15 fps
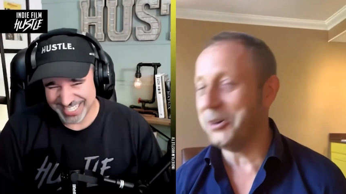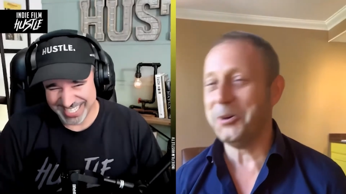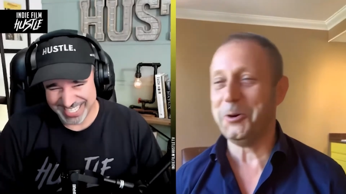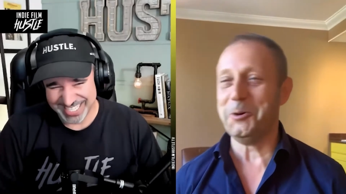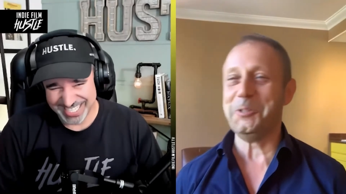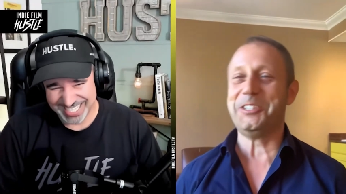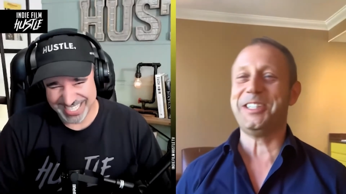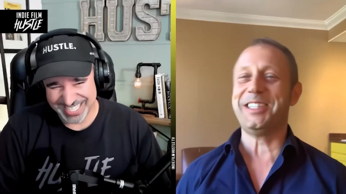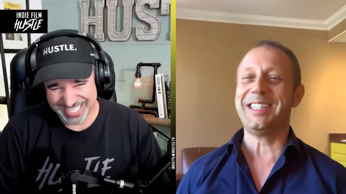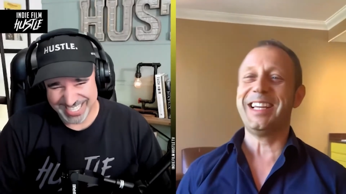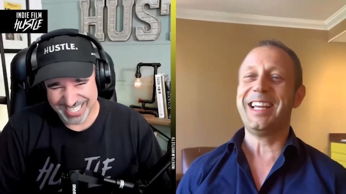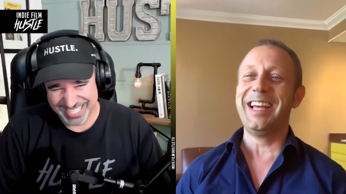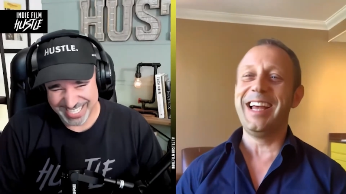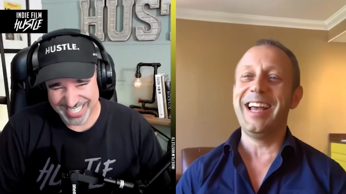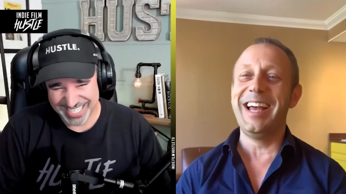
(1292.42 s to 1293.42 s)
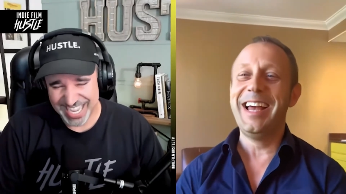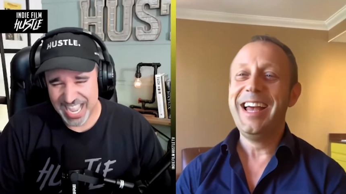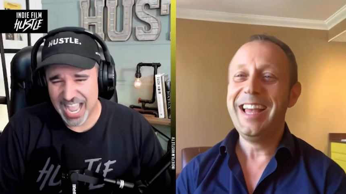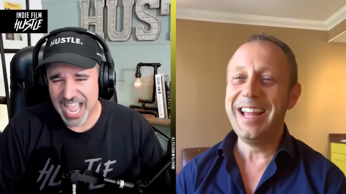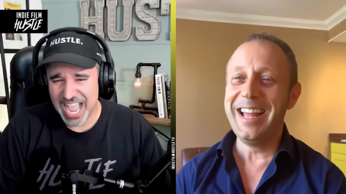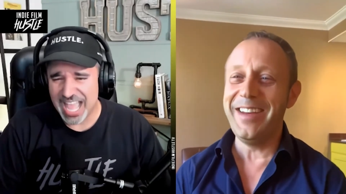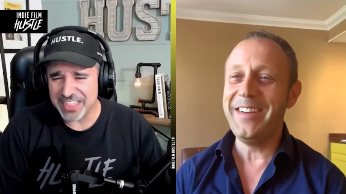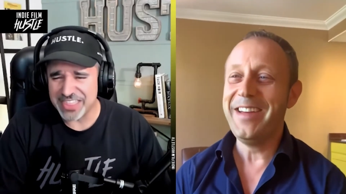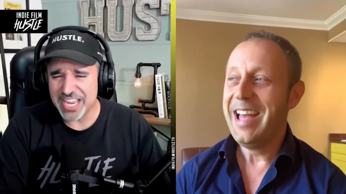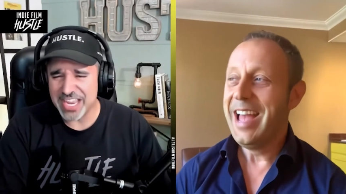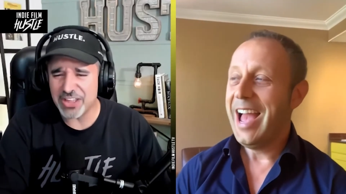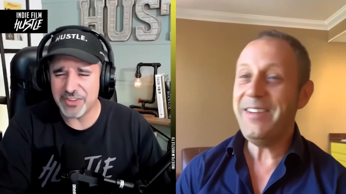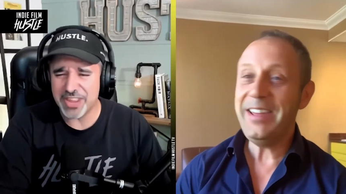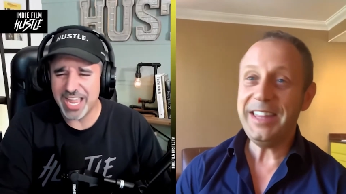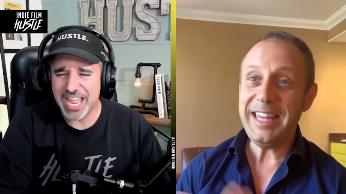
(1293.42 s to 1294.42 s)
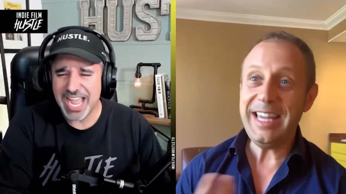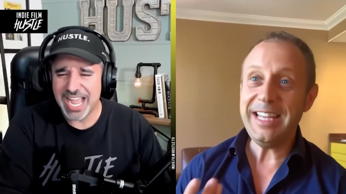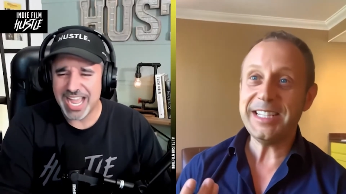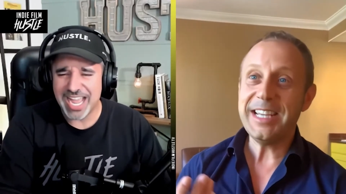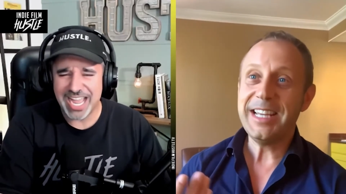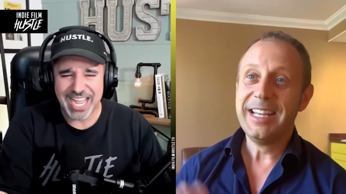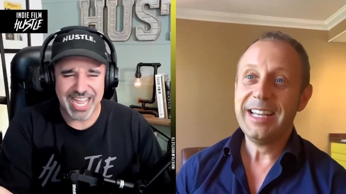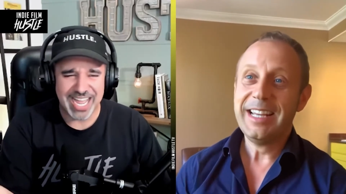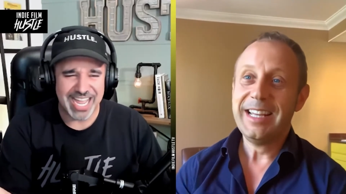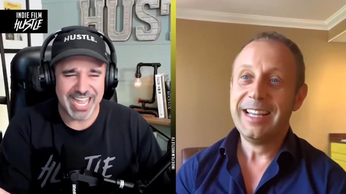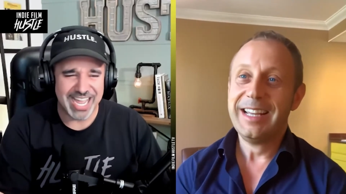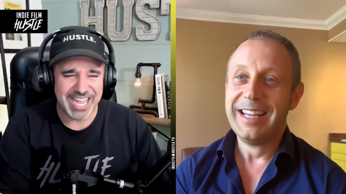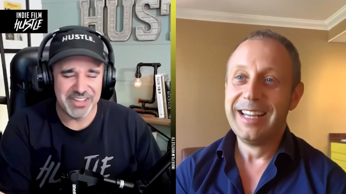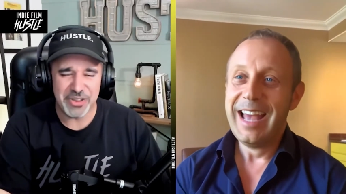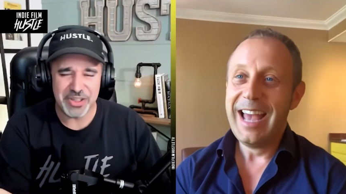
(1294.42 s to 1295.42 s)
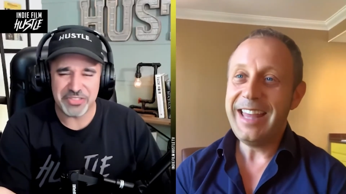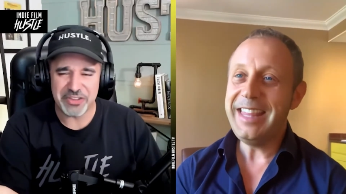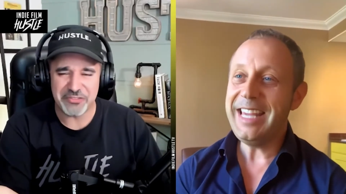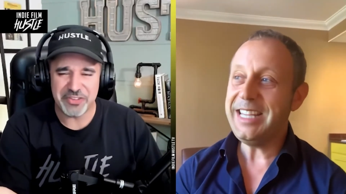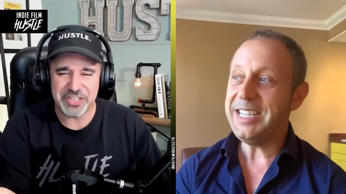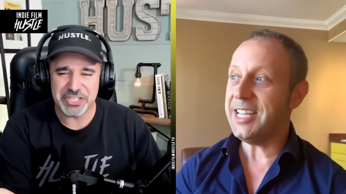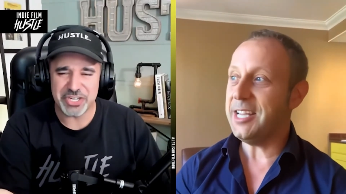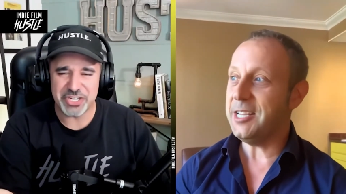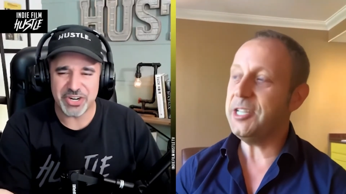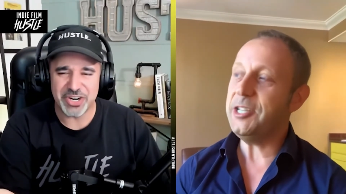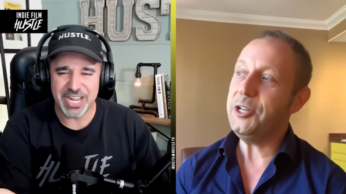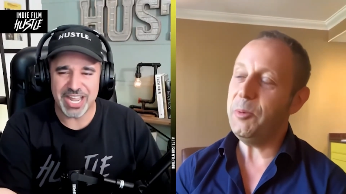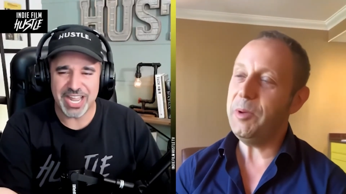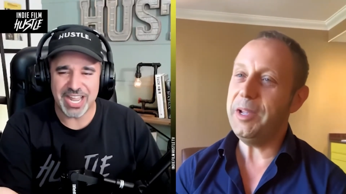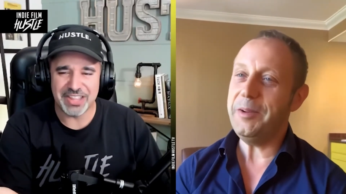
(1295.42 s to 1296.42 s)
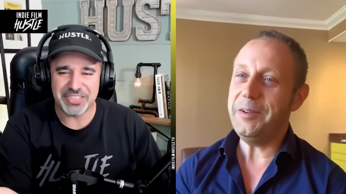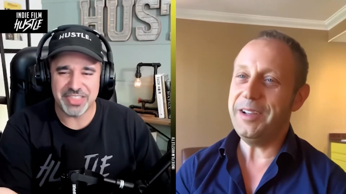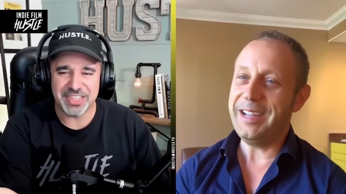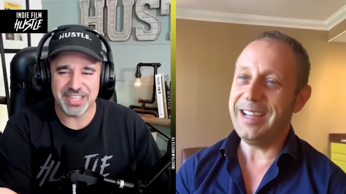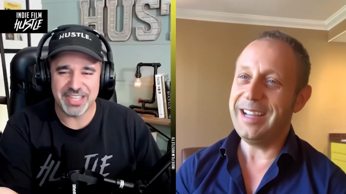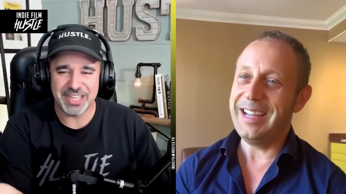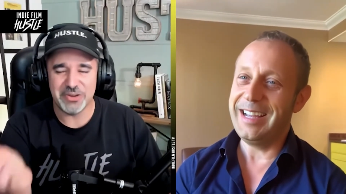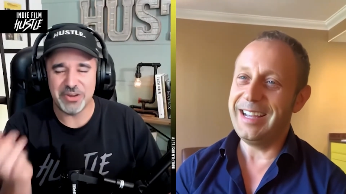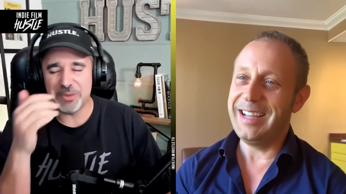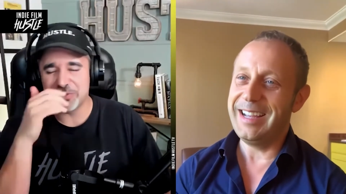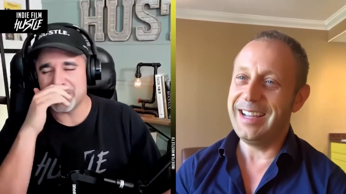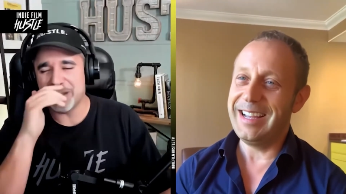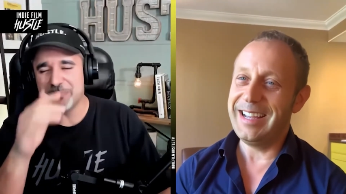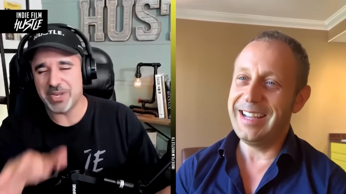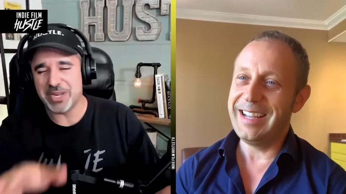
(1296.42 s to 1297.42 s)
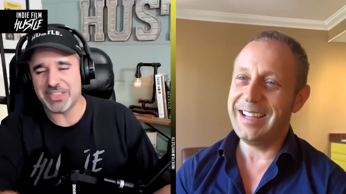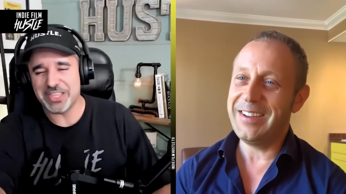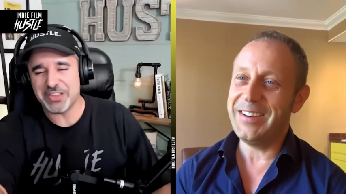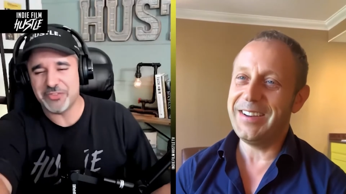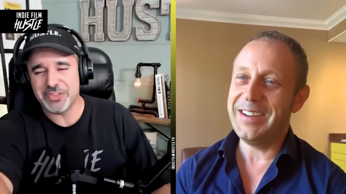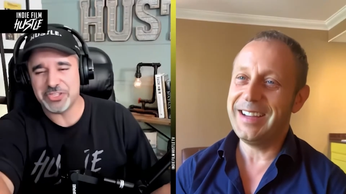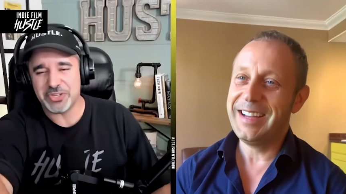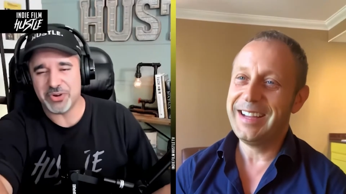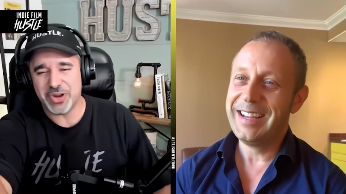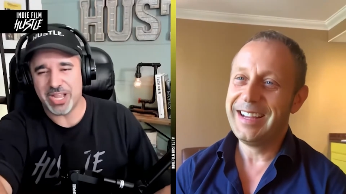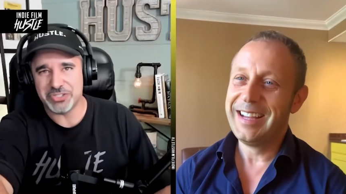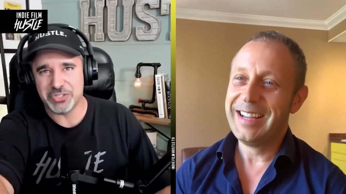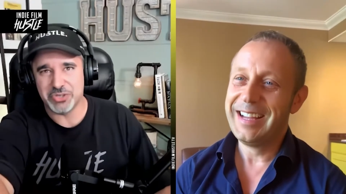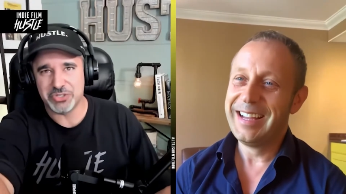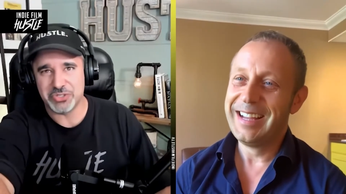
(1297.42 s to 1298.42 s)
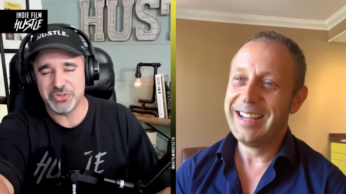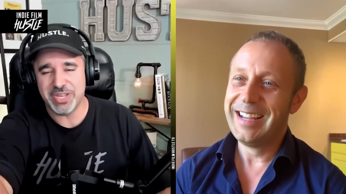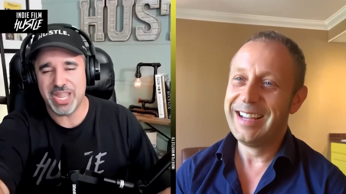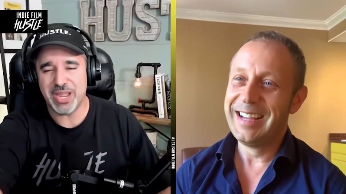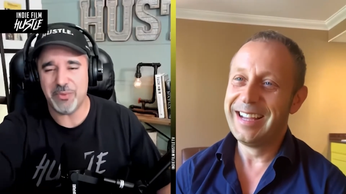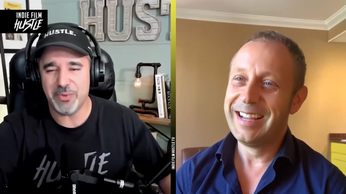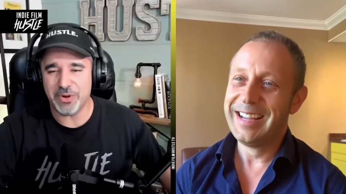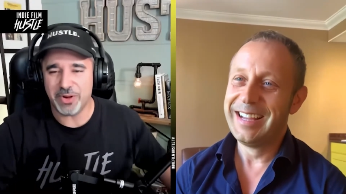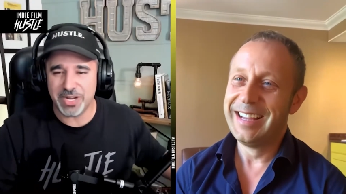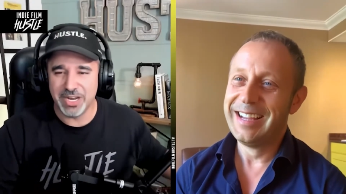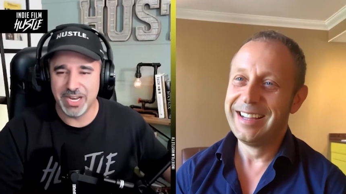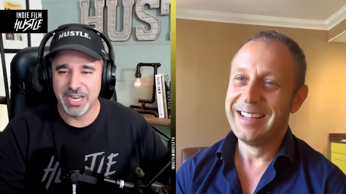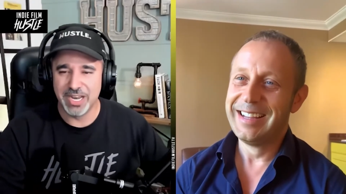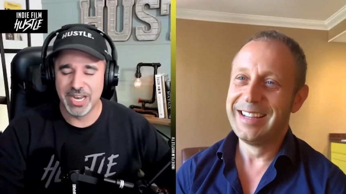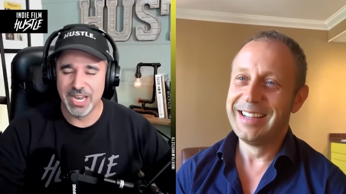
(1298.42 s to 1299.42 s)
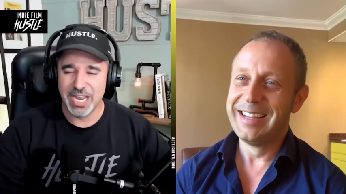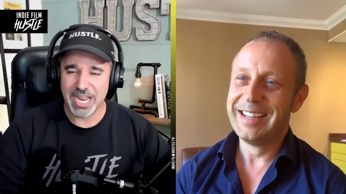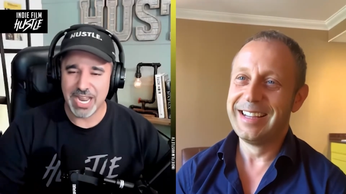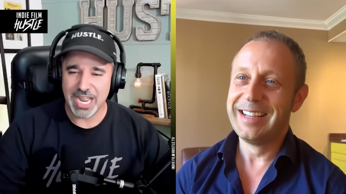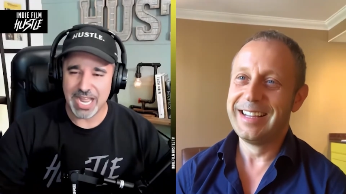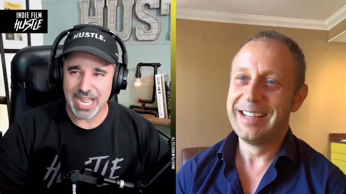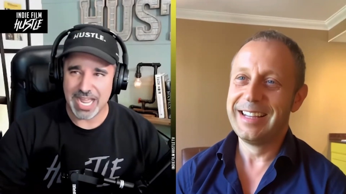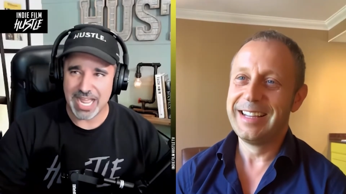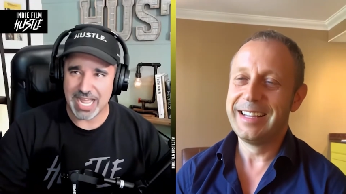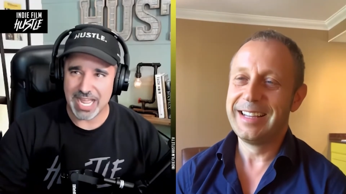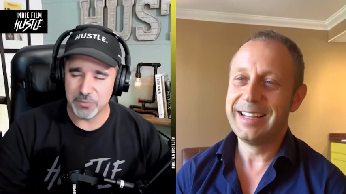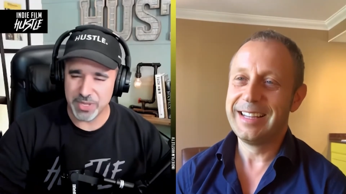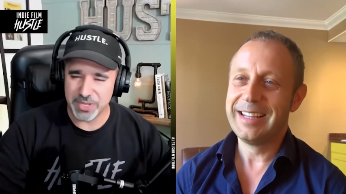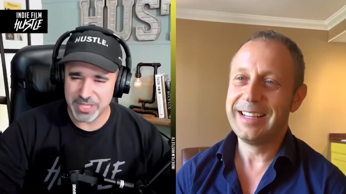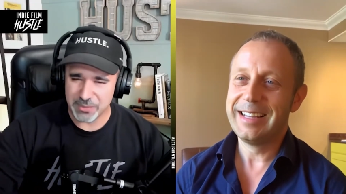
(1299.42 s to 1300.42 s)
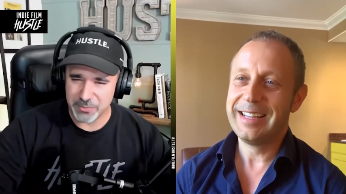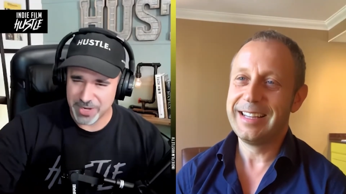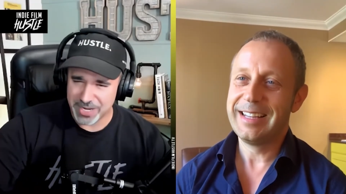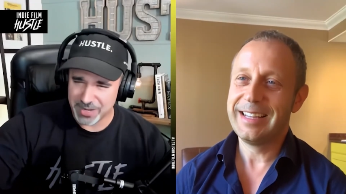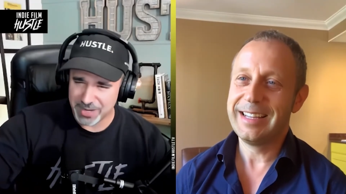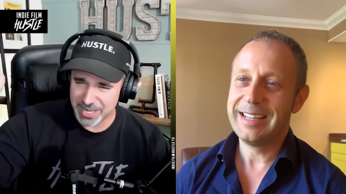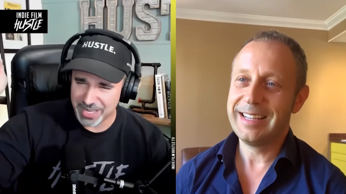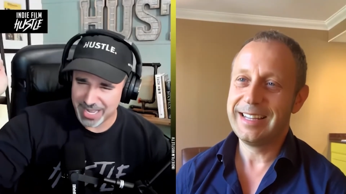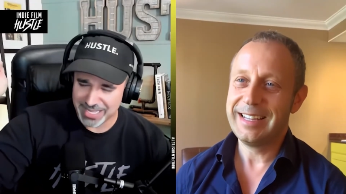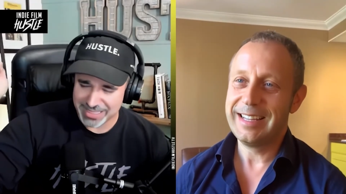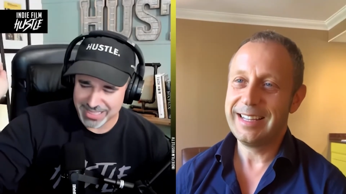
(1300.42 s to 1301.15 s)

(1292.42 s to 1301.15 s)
Speaker 1: doors. I think I,
Speaker 2: I, no, I think Fincher, no, I'm sorry, but I think Fincher on social network, I, when, when uh, I